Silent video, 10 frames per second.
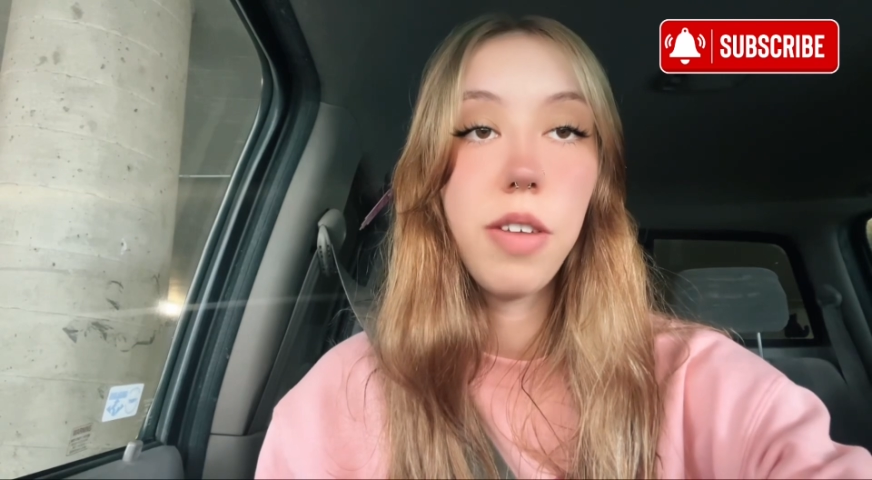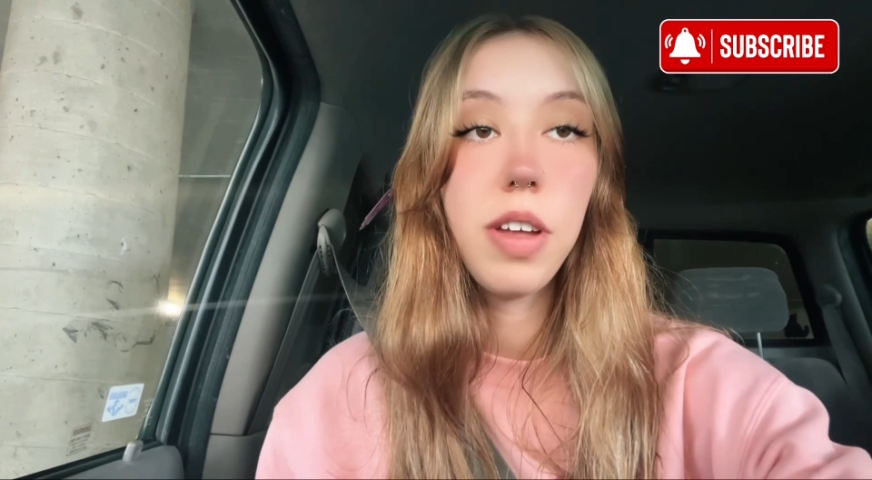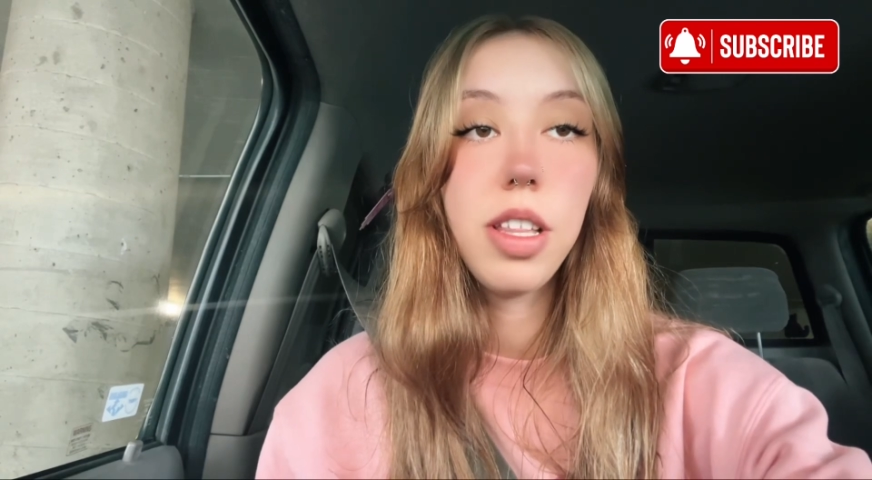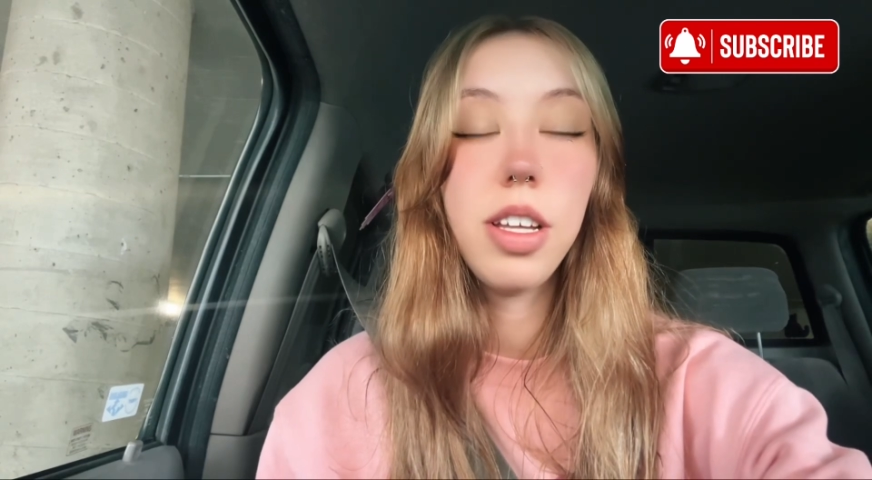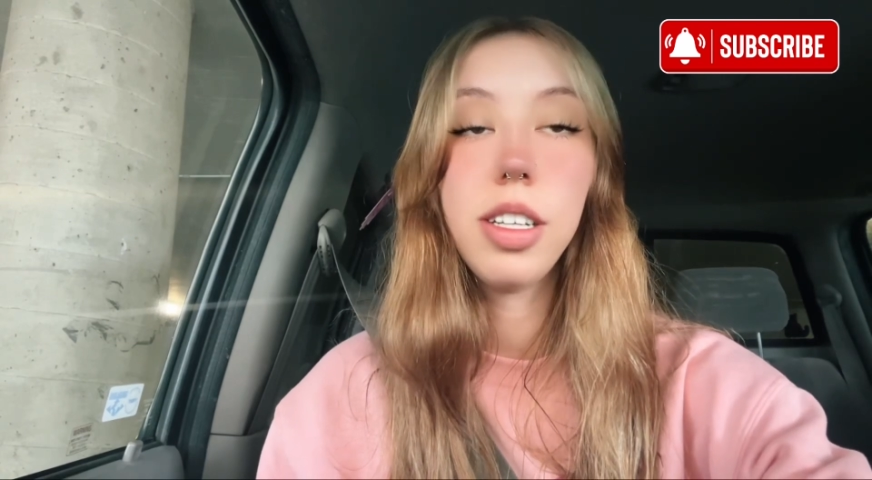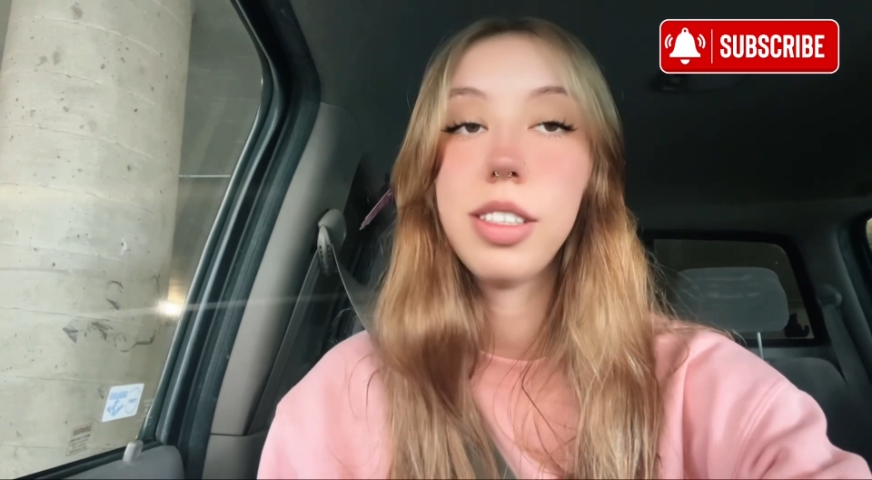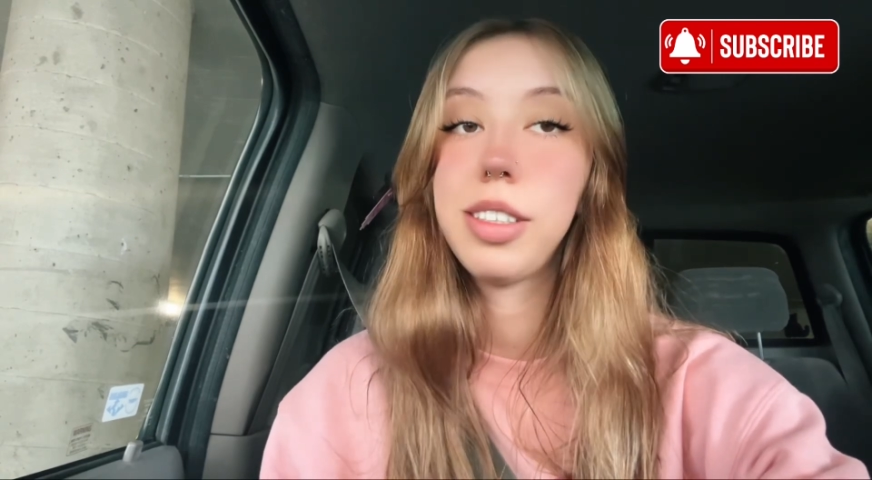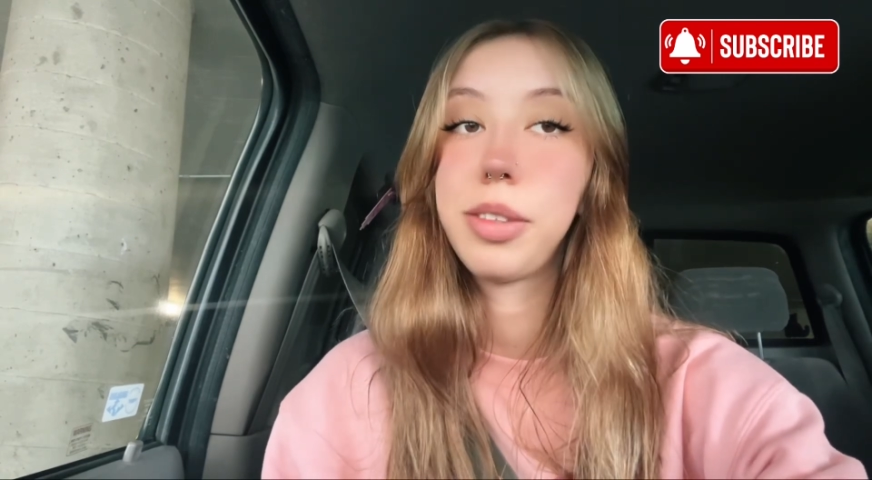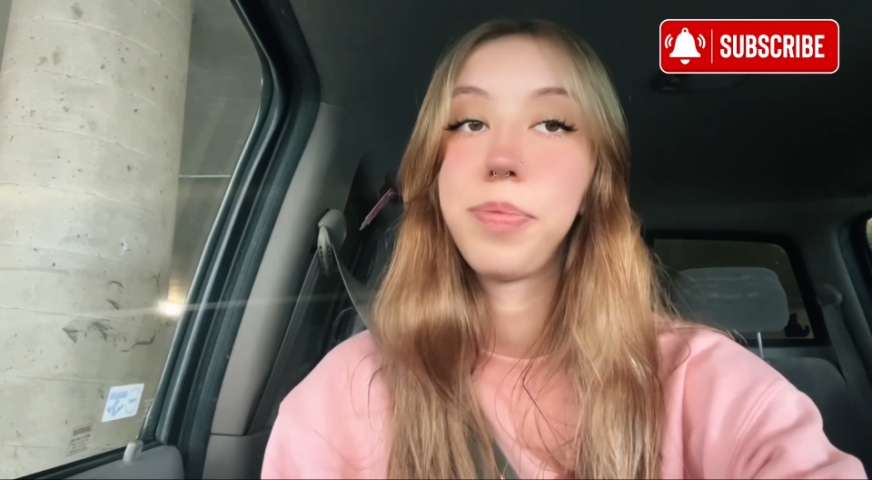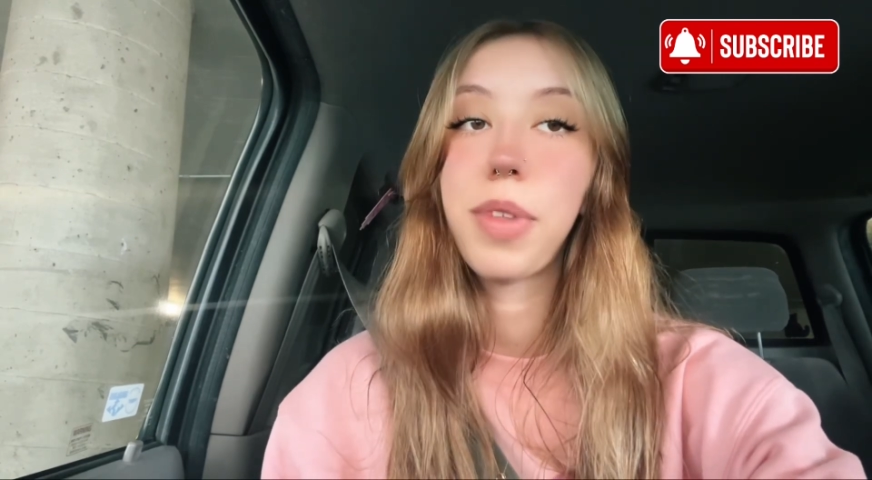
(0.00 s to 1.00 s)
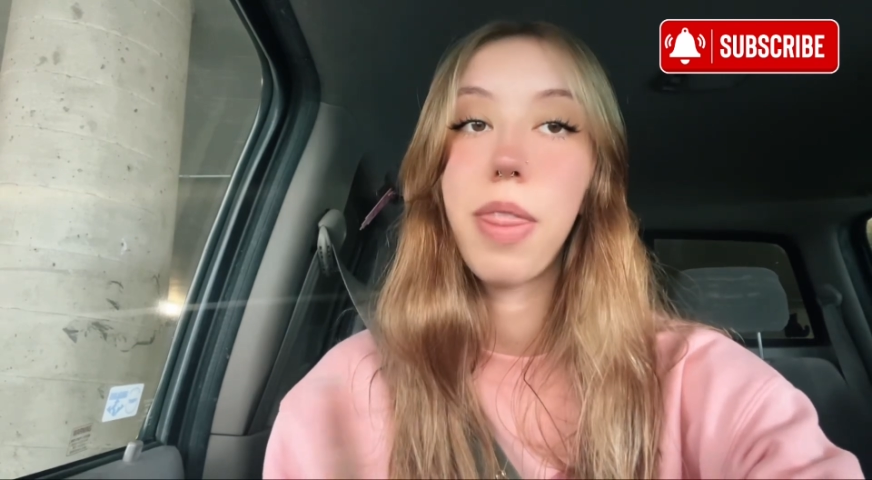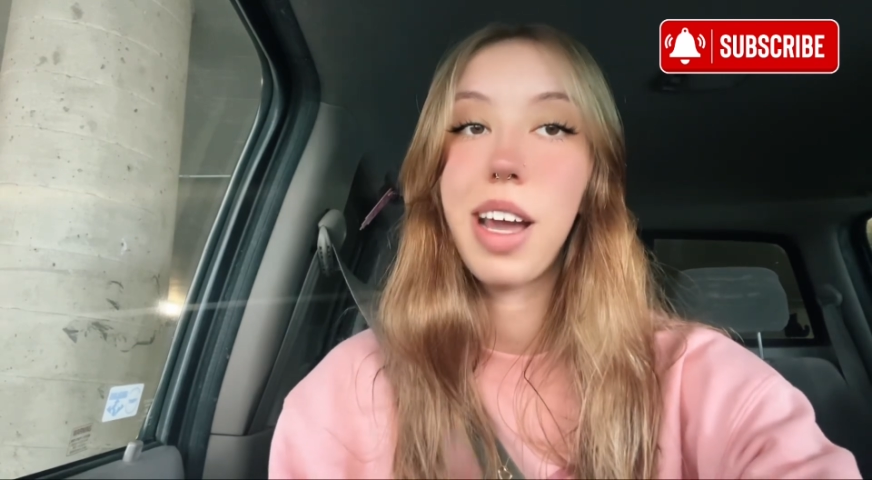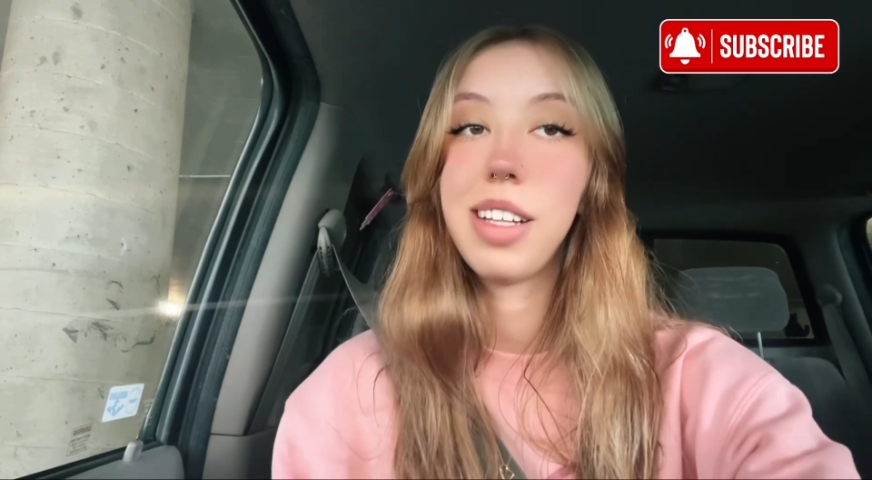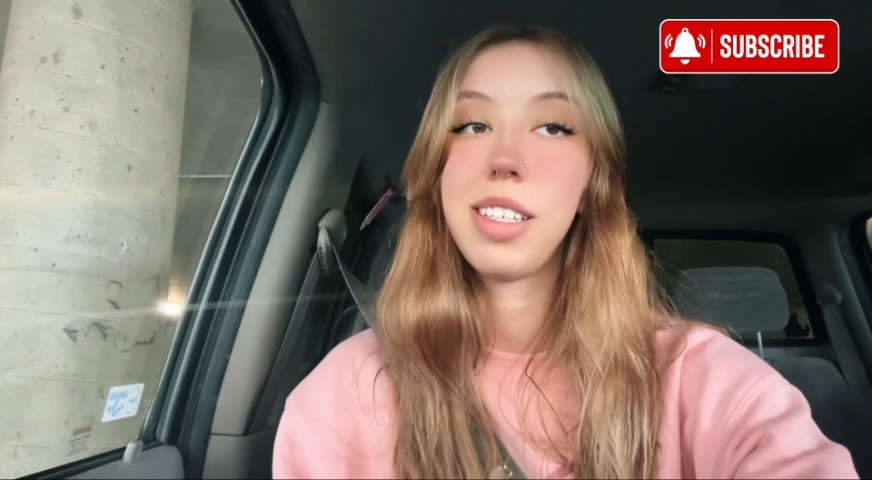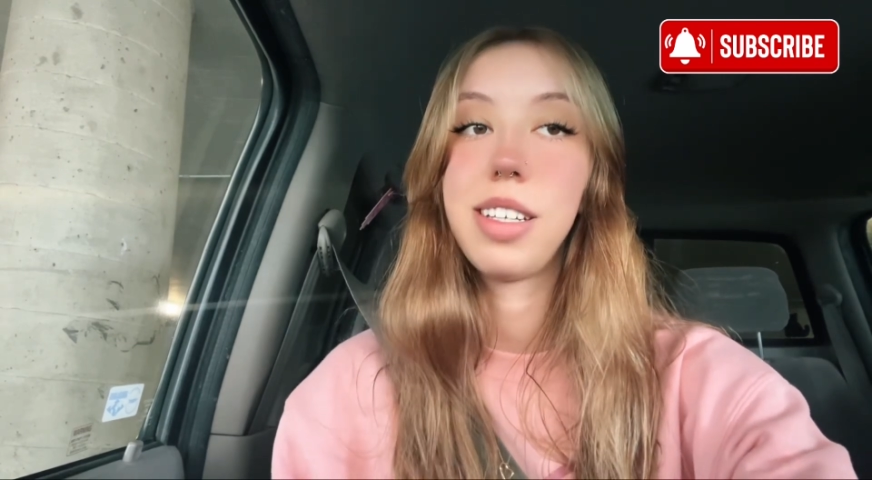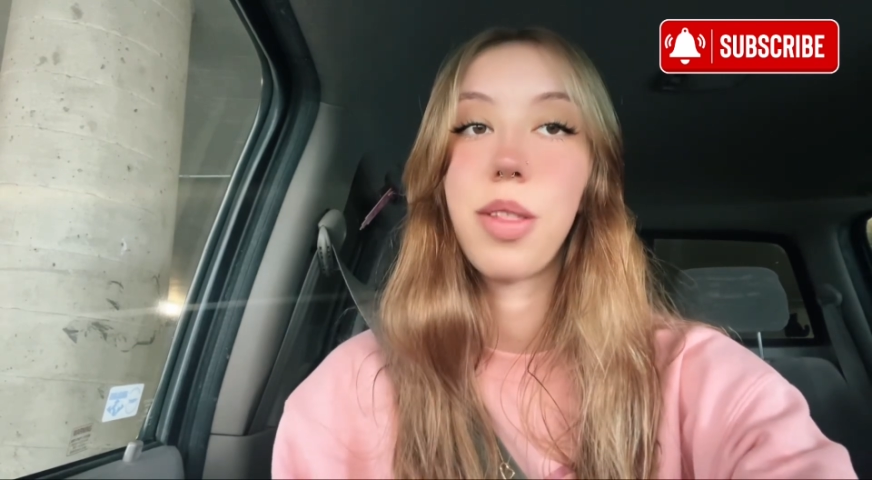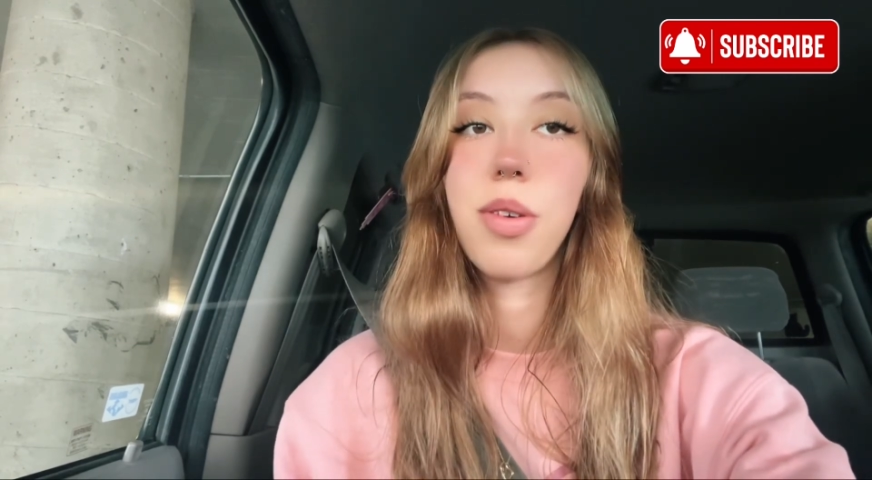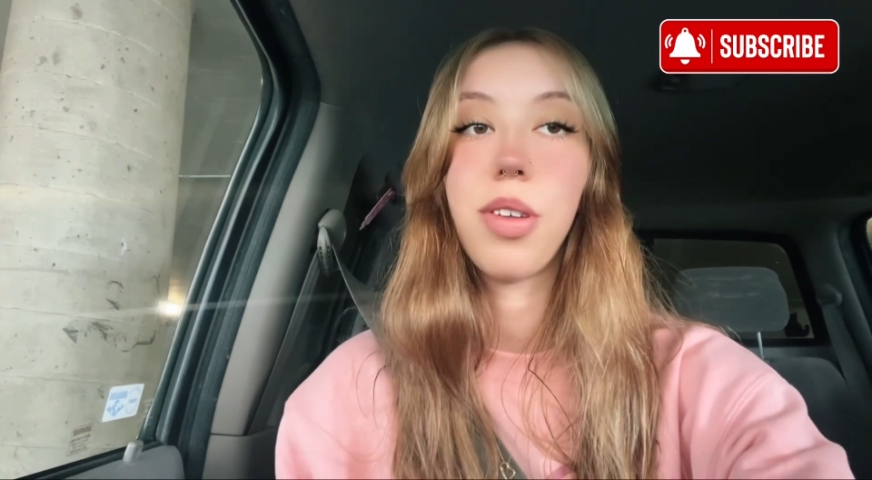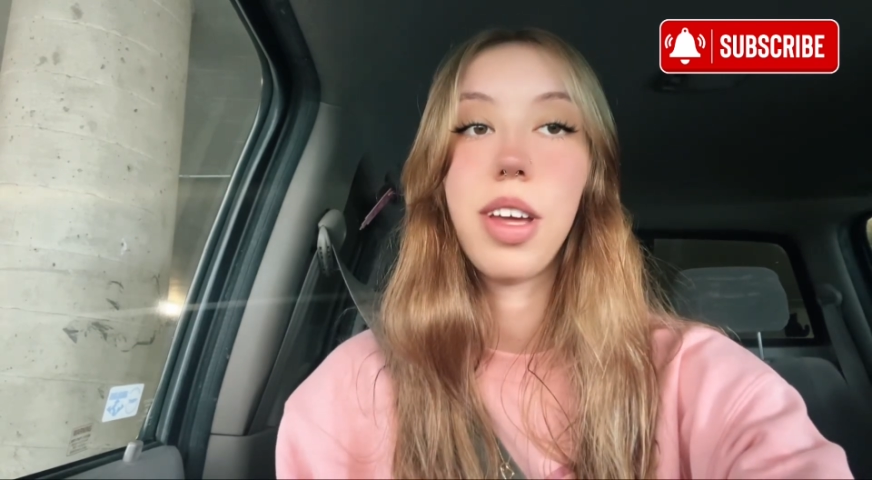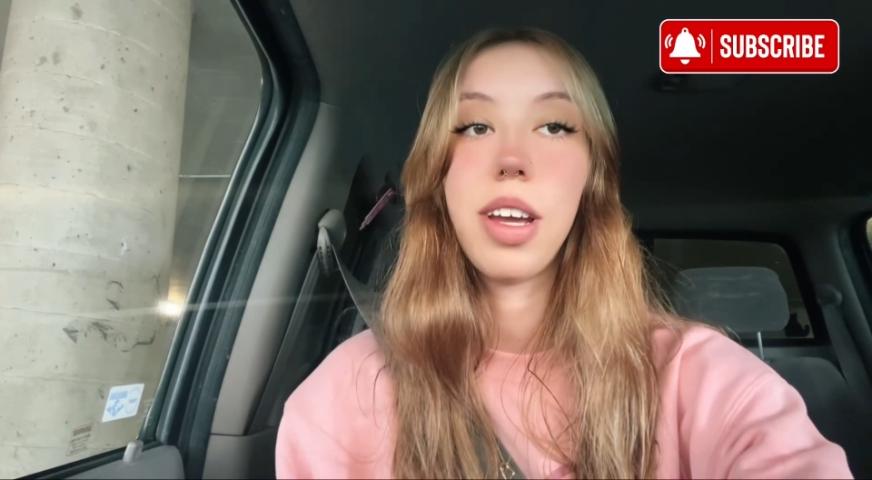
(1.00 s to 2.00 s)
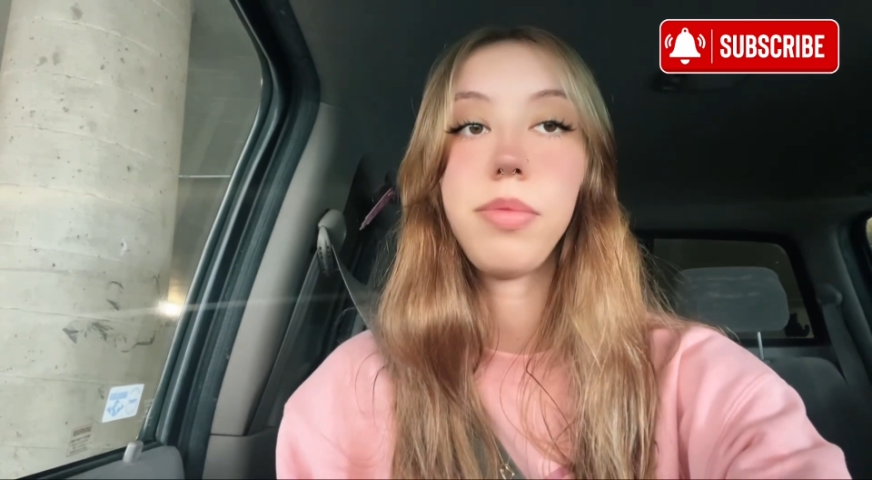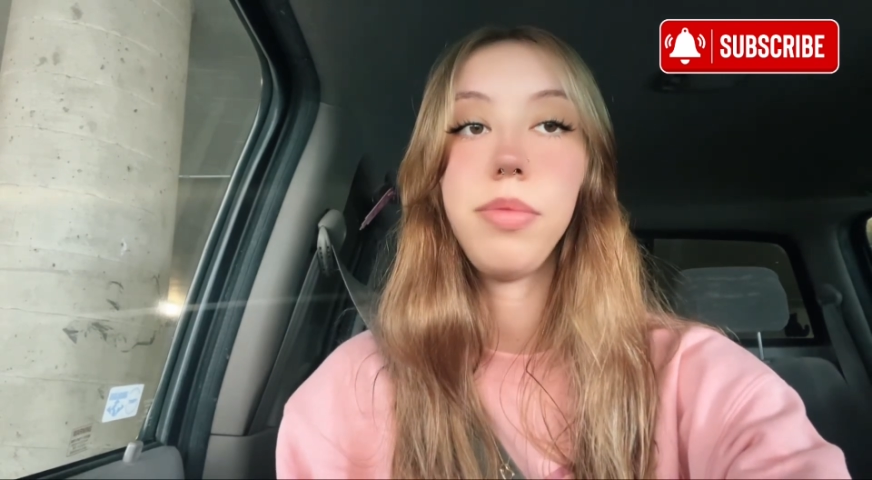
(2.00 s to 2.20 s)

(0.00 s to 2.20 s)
of it looks, that's another thing.